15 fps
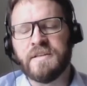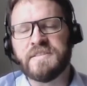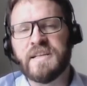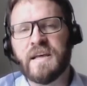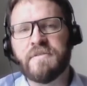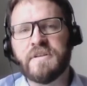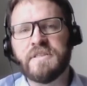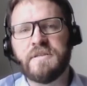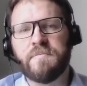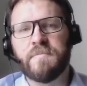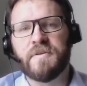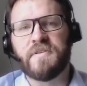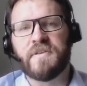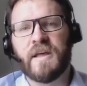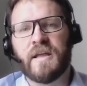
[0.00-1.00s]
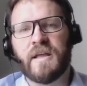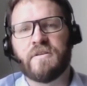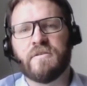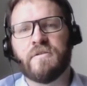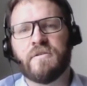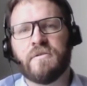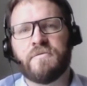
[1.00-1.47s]

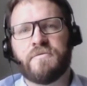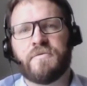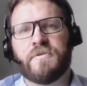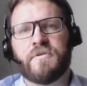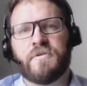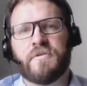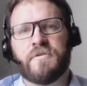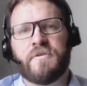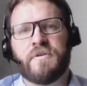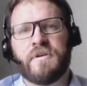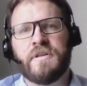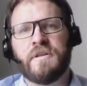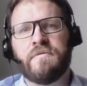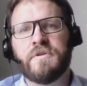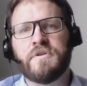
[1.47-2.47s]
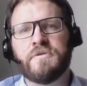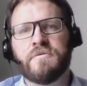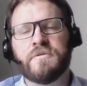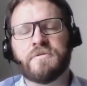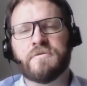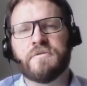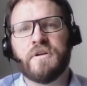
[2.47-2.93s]
70% of
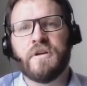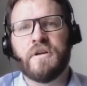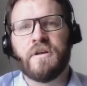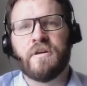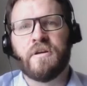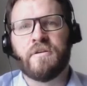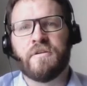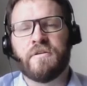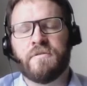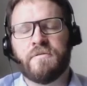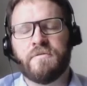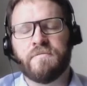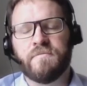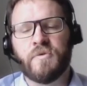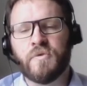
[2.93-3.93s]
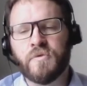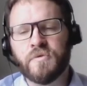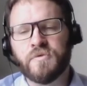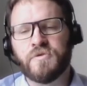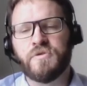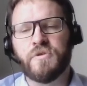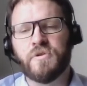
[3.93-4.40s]
individuals
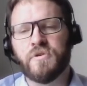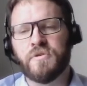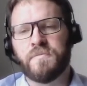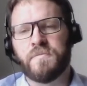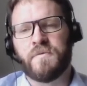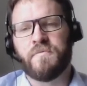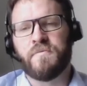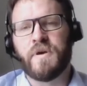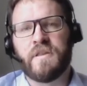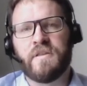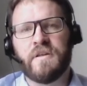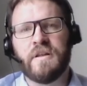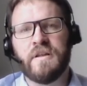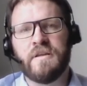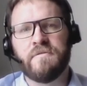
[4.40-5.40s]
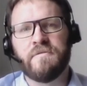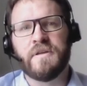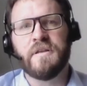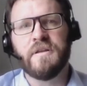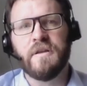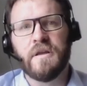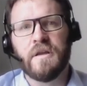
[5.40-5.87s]
own the home where they live
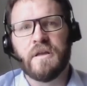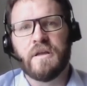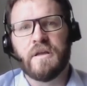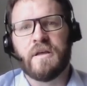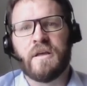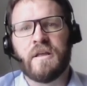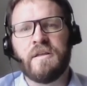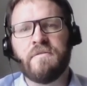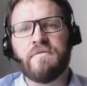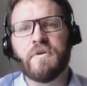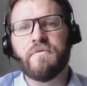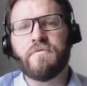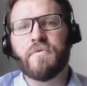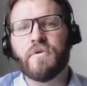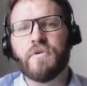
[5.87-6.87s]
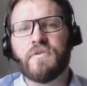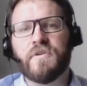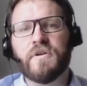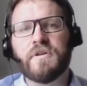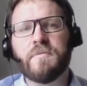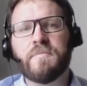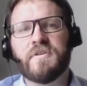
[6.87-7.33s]
in, and even for the
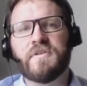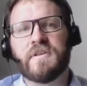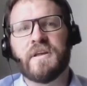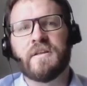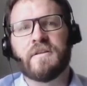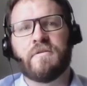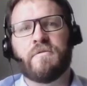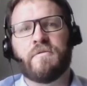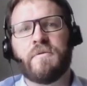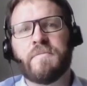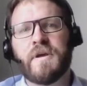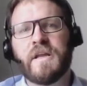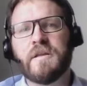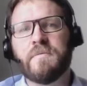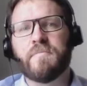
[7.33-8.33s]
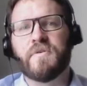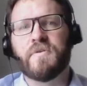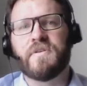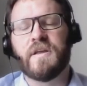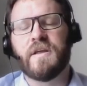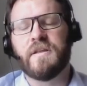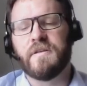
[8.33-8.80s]
30% remaining
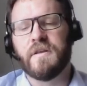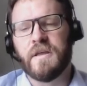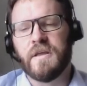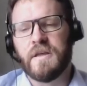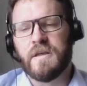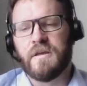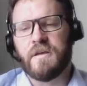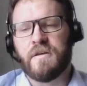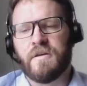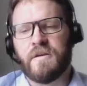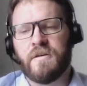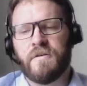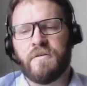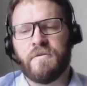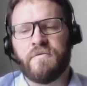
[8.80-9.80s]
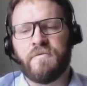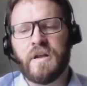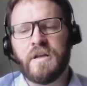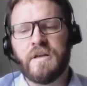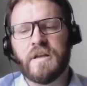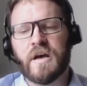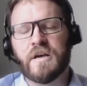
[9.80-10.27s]
percent,
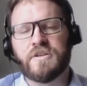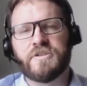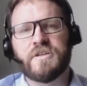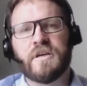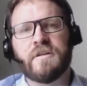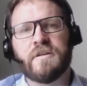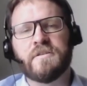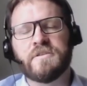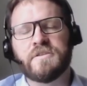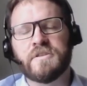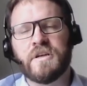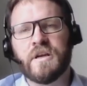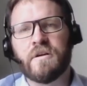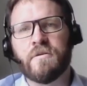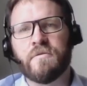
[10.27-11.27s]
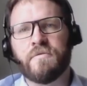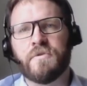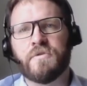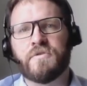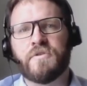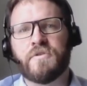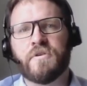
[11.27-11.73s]
very large share of
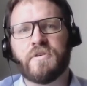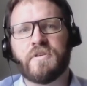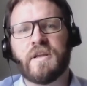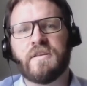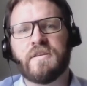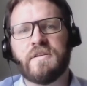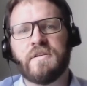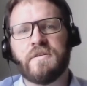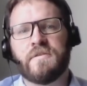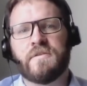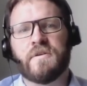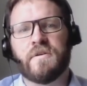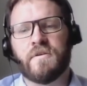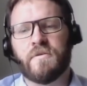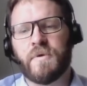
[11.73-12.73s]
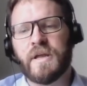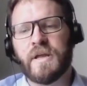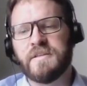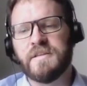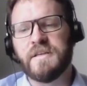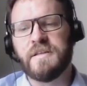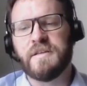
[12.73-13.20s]
the stock that is
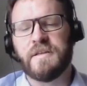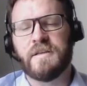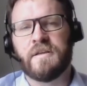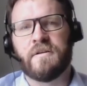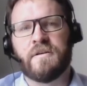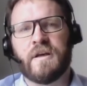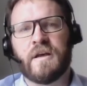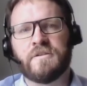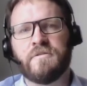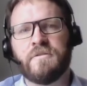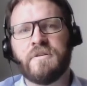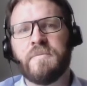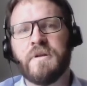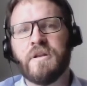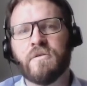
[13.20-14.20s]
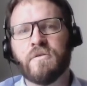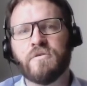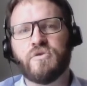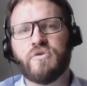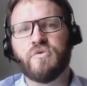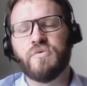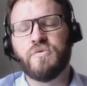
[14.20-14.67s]
rented actually
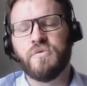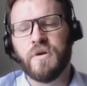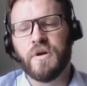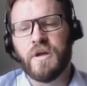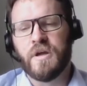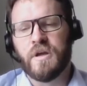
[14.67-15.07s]
belong to